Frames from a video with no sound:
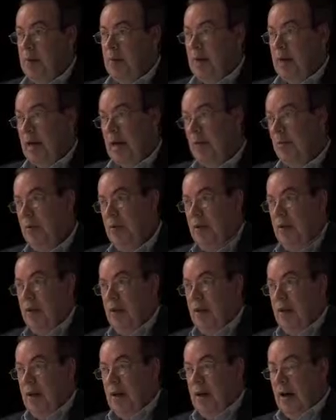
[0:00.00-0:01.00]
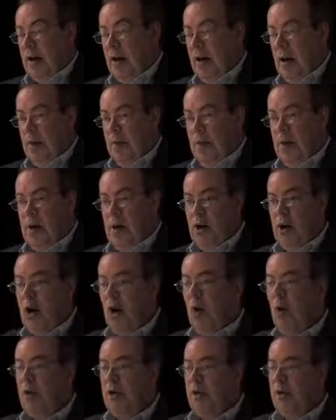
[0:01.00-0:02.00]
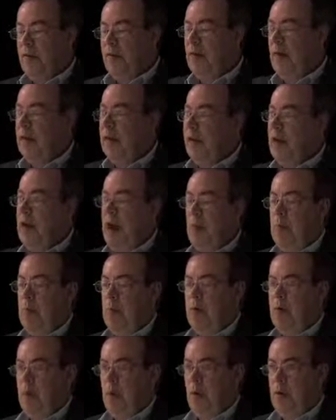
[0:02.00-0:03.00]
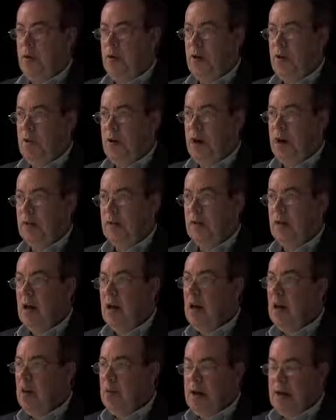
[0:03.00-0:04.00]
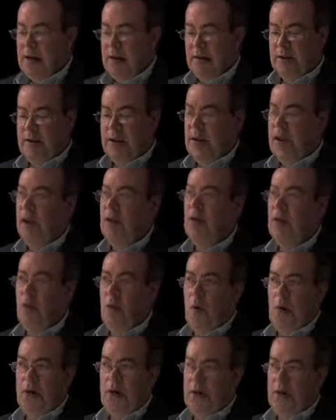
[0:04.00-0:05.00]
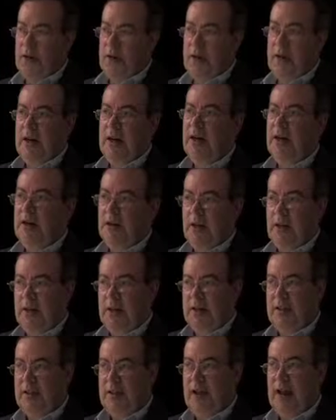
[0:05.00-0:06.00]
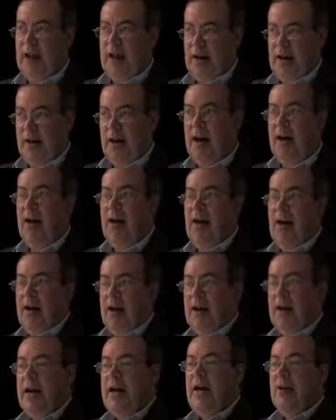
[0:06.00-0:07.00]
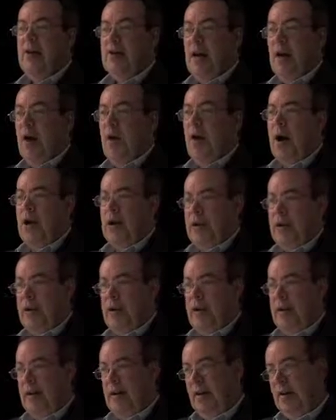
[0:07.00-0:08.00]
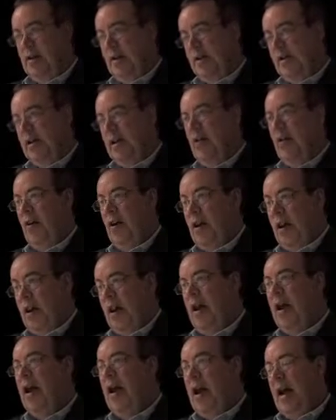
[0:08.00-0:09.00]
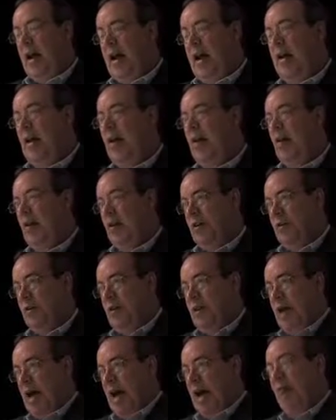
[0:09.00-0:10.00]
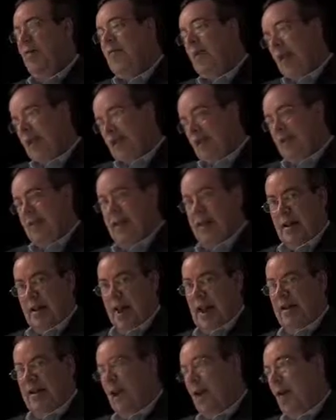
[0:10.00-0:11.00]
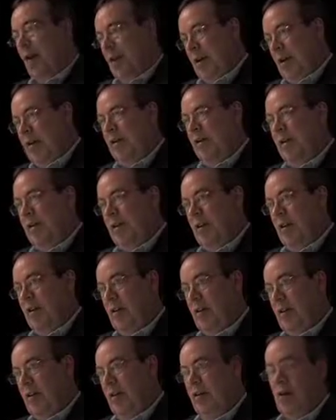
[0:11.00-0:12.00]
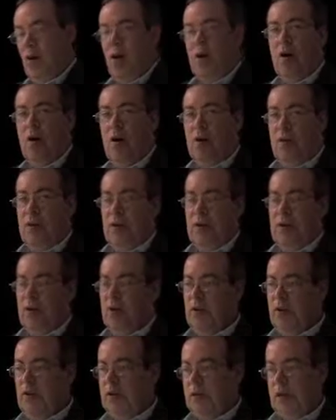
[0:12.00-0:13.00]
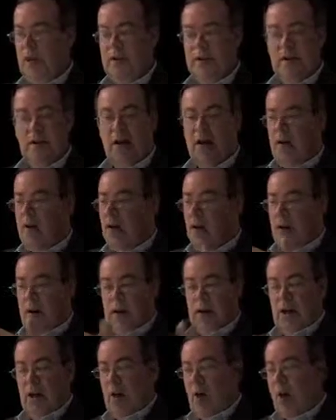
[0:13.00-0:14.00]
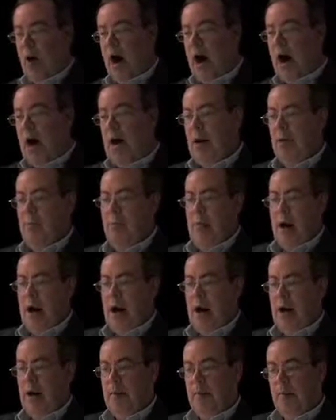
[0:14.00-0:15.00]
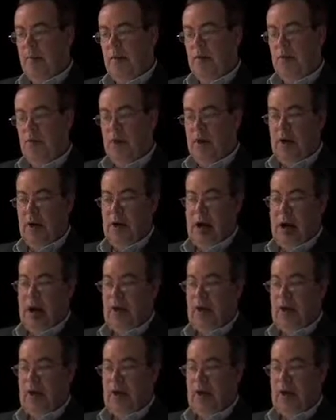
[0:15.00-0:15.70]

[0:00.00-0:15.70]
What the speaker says: to the table knowing that they did not put forth their best, because they're the ones that initially say, here's how I did in this area, and here is the evidence that that's how I did in this area. So if a student says, I'm doing an